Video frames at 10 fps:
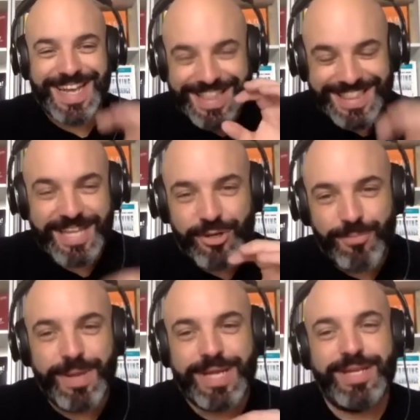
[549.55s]
and then
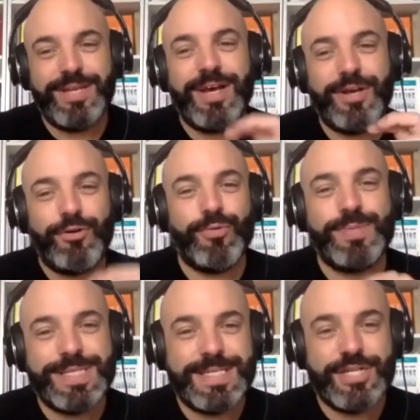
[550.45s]
you're making a group
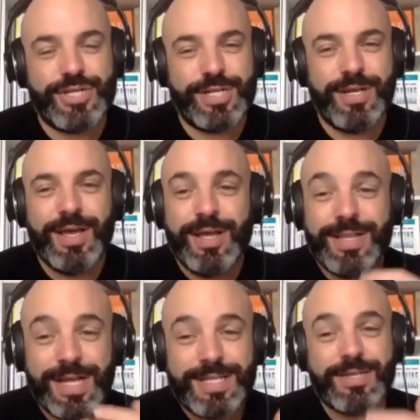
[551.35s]
decision.
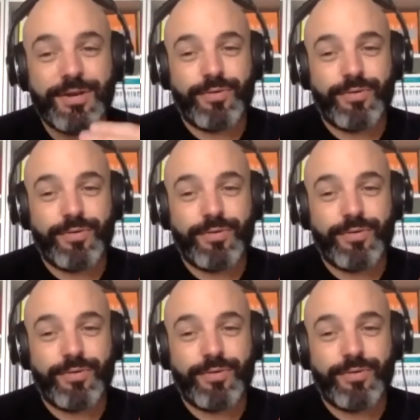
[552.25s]
That's a